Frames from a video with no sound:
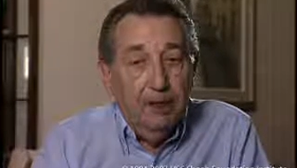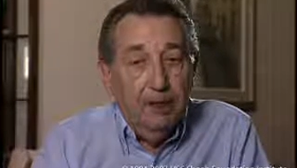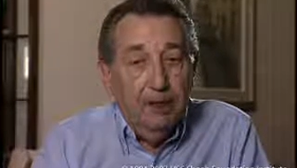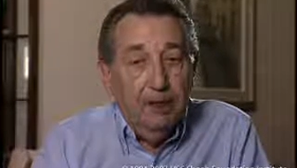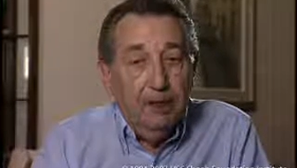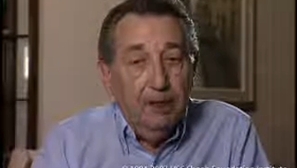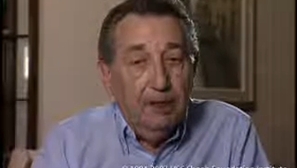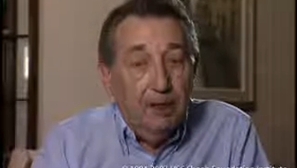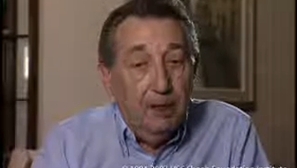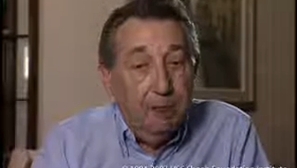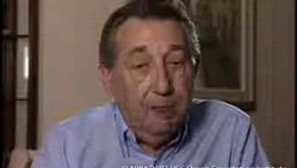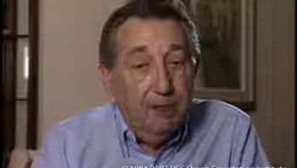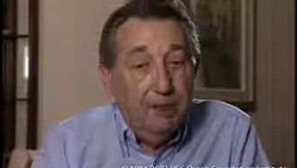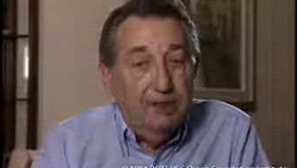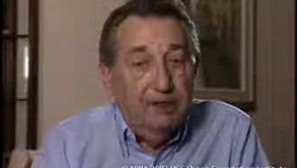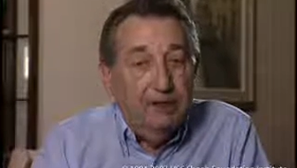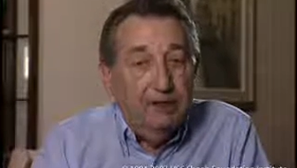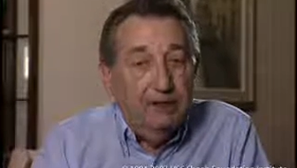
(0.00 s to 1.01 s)
And a couple
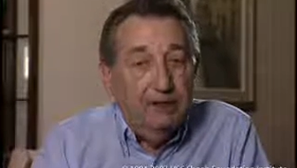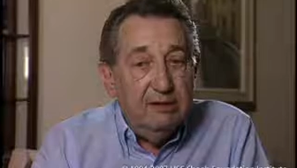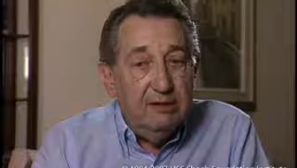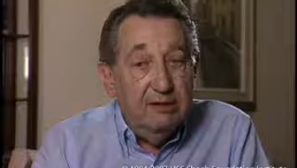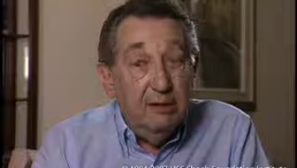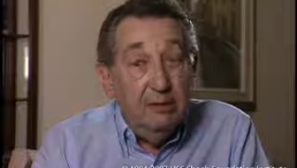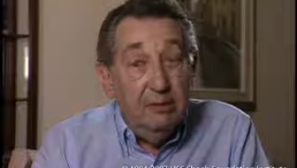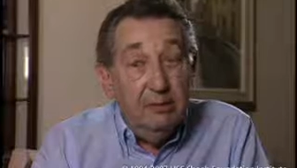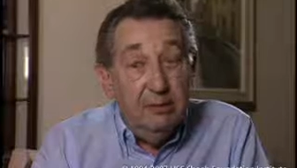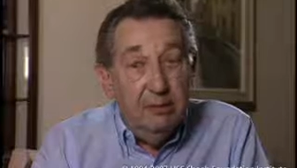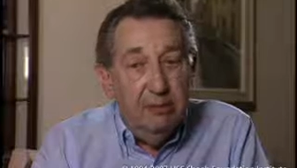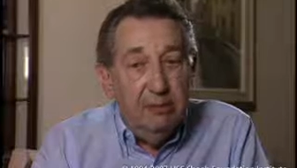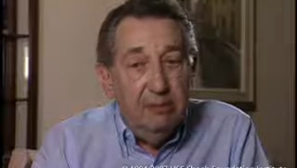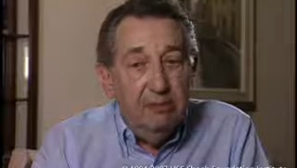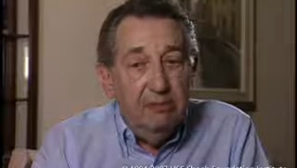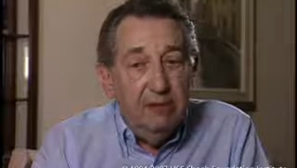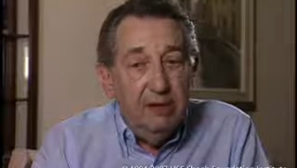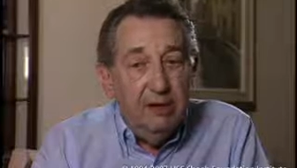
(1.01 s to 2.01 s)
of days later,
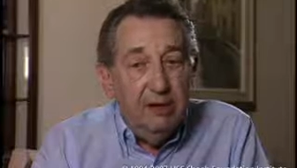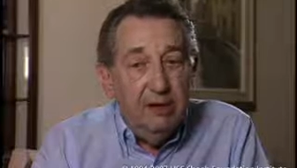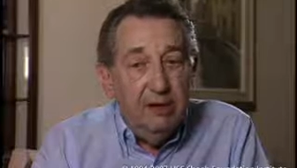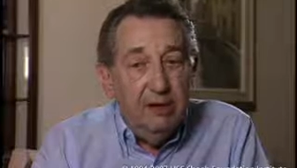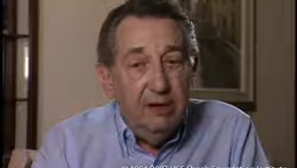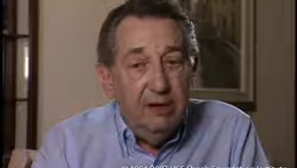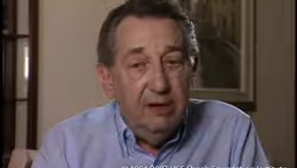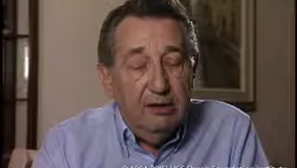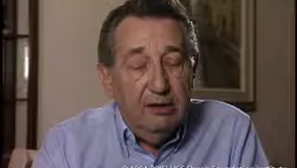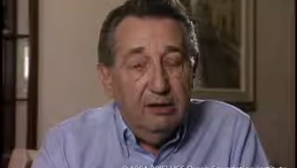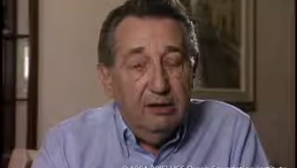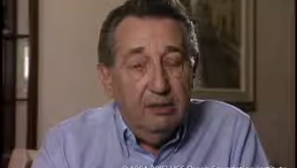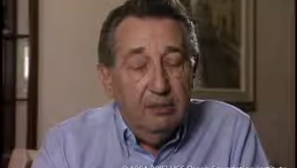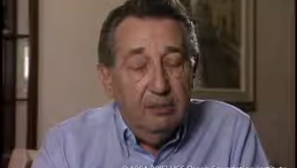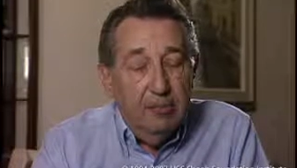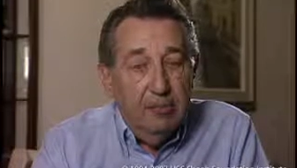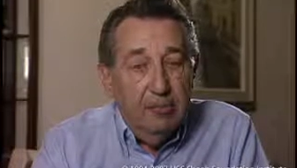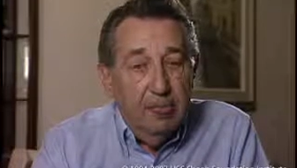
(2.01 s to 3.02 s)
maybe a week later,
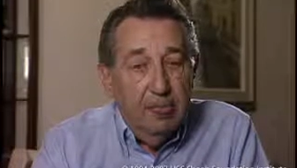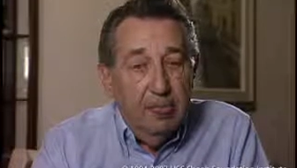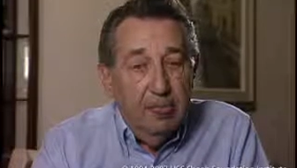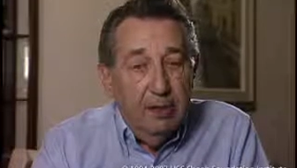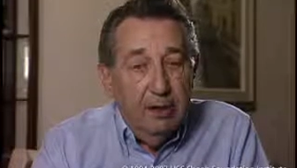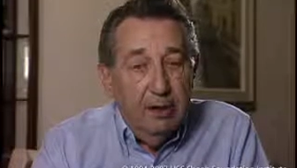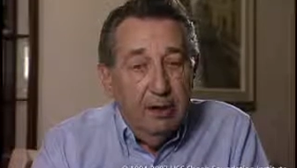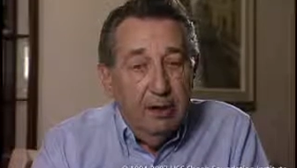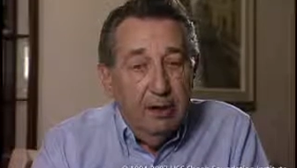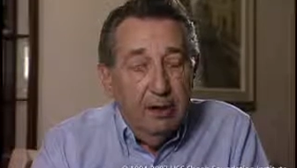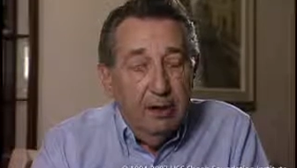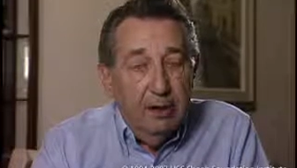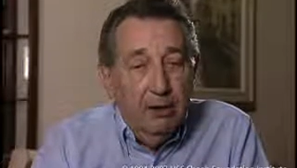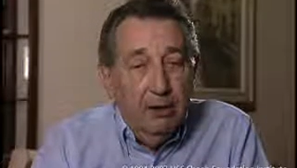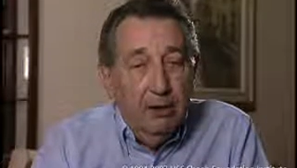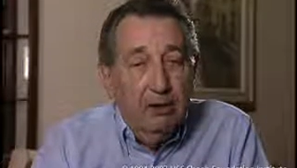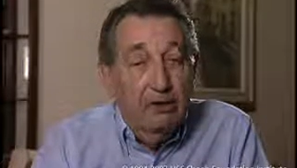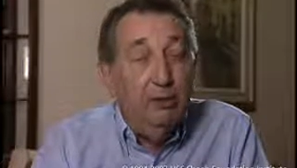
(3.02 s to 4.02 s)

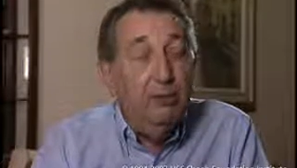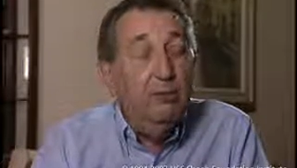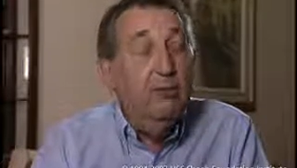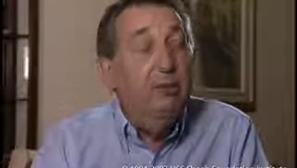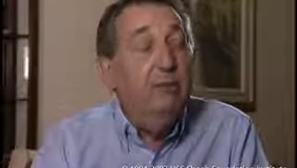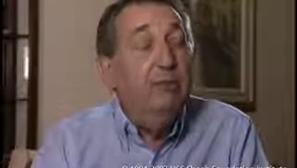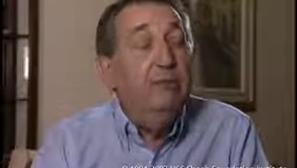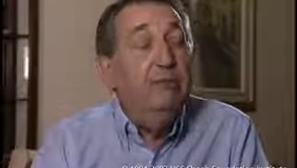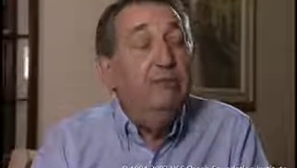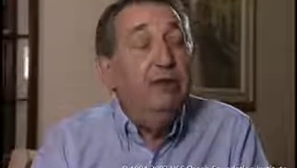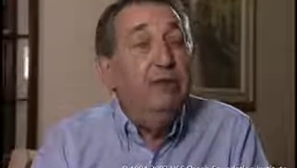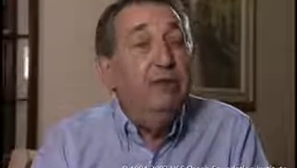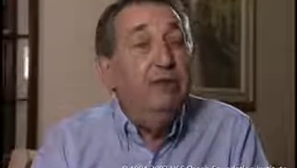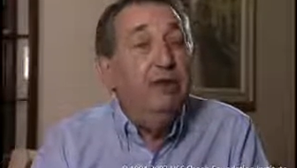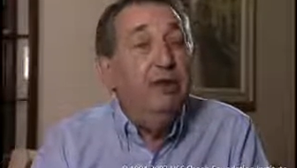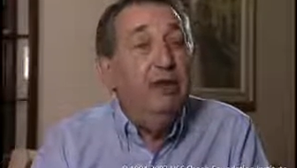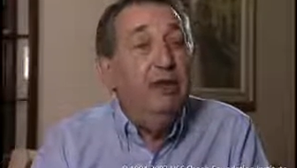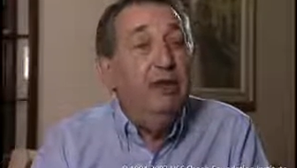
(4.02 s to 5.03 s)
on the morning when we
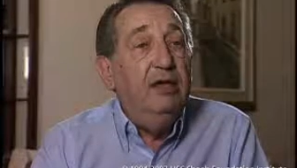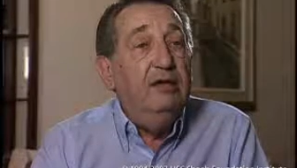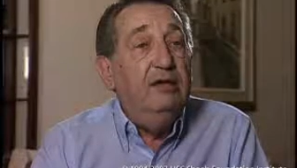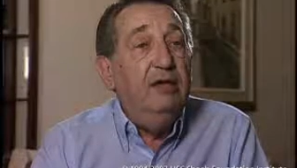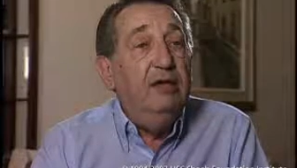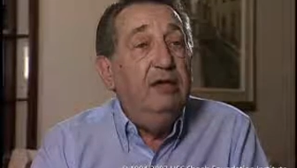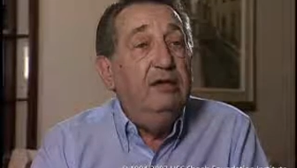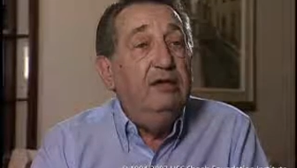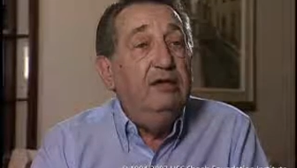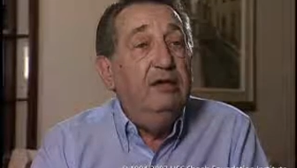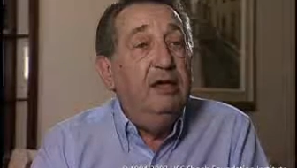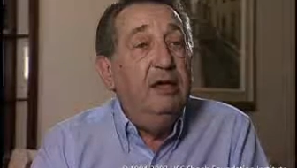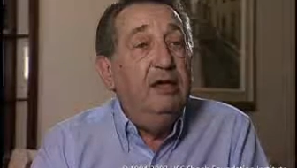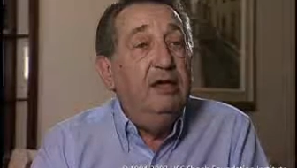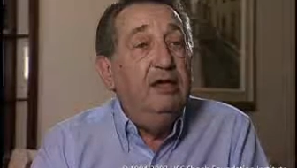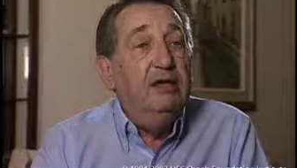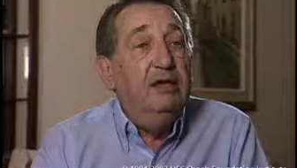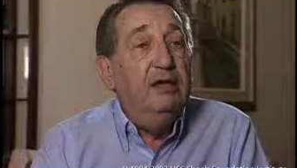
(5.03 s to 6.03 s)
were leaving, he
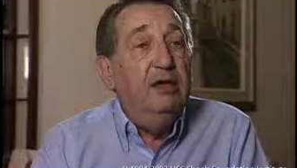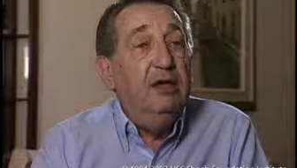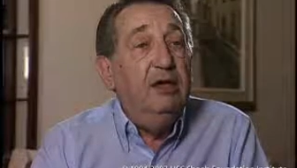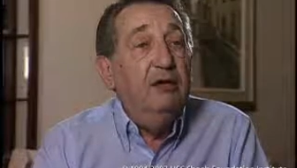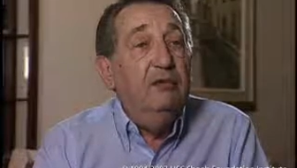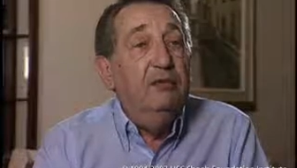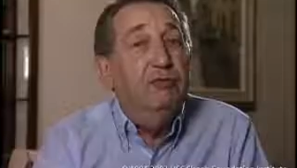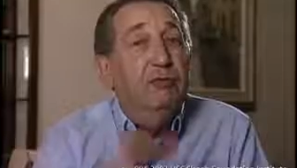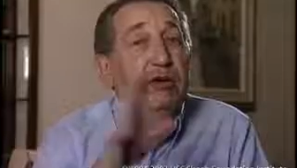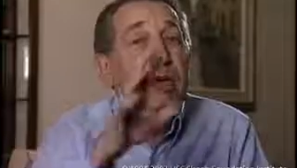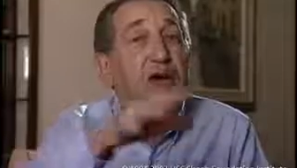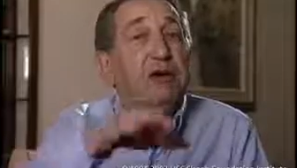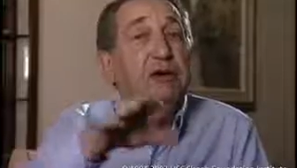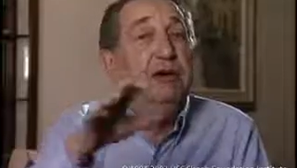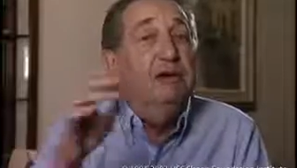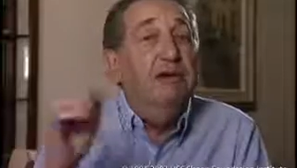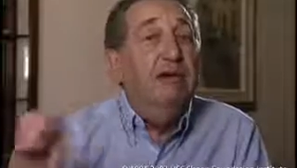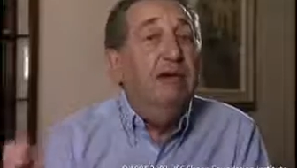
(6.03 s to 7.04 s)
selected out of the one
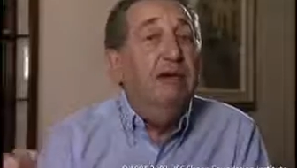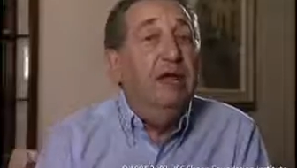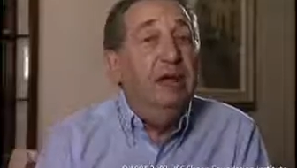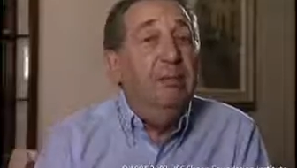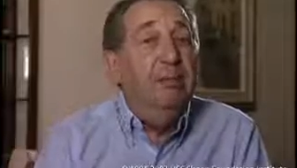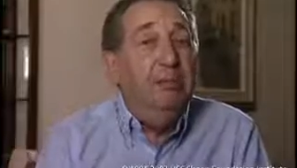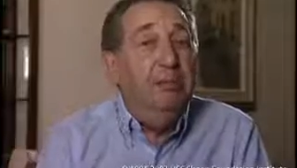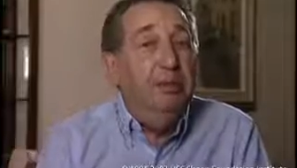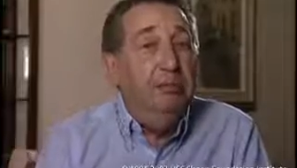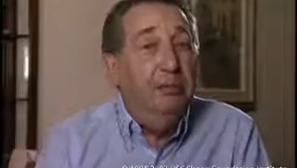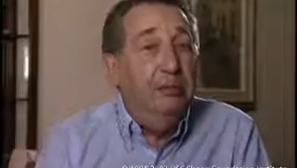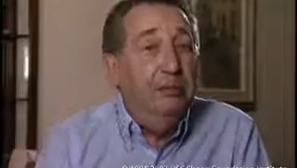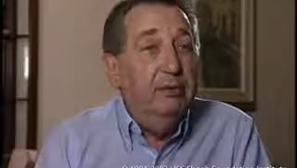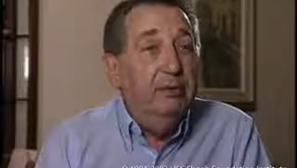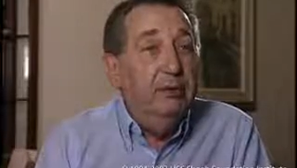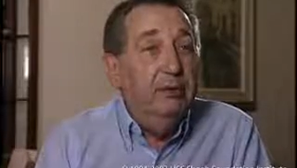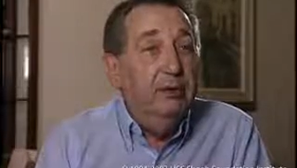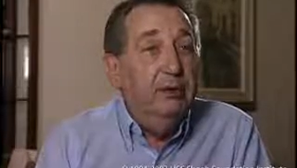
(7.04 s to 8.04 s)
hundred ten people,
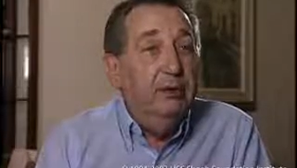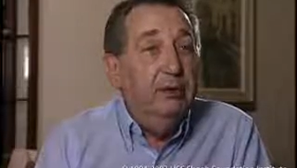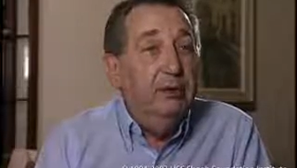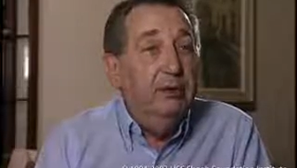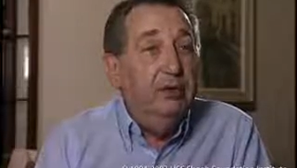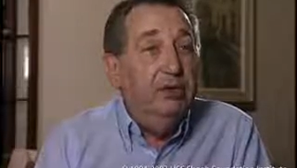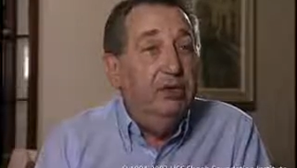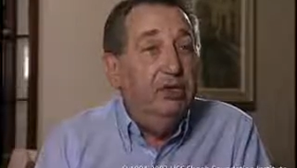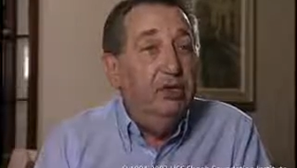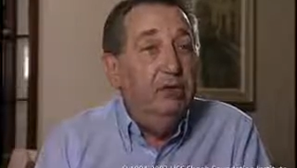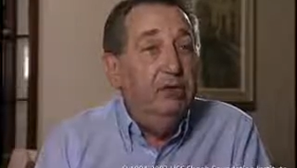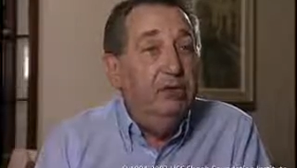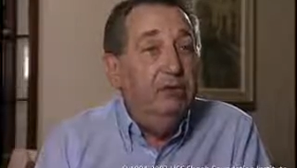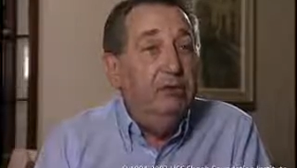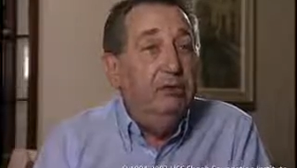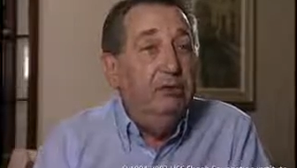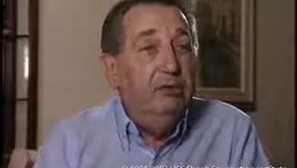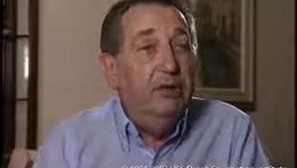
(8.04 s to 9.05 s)
which
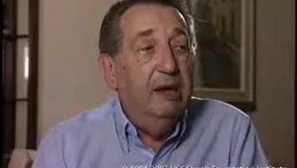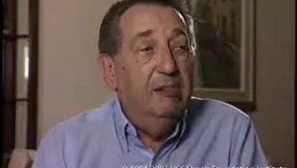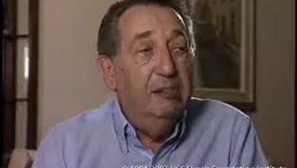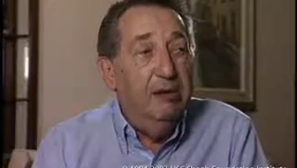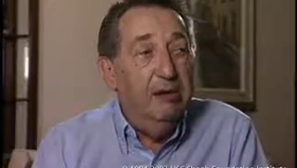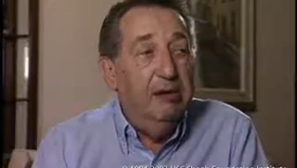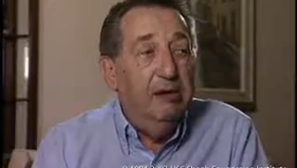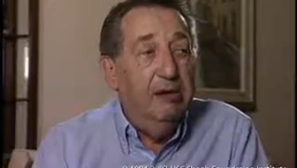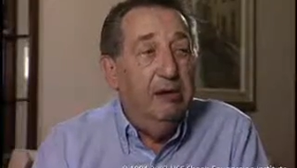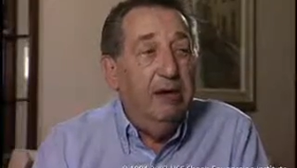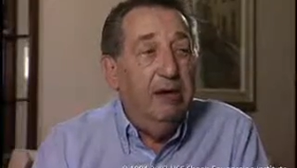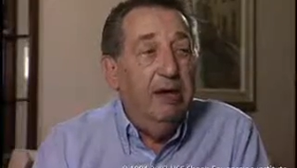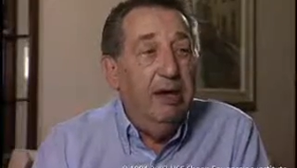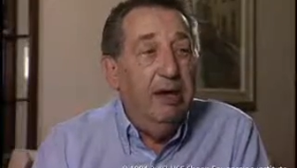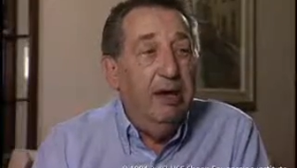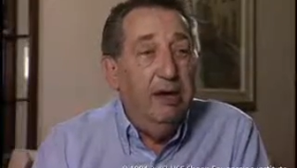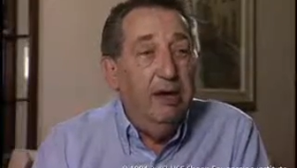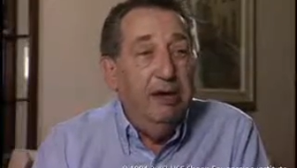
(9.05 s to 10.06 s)
included my brother and
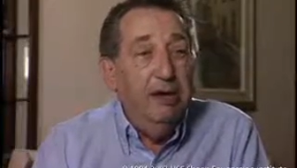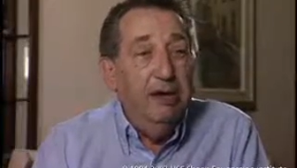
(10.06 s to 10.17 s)
I.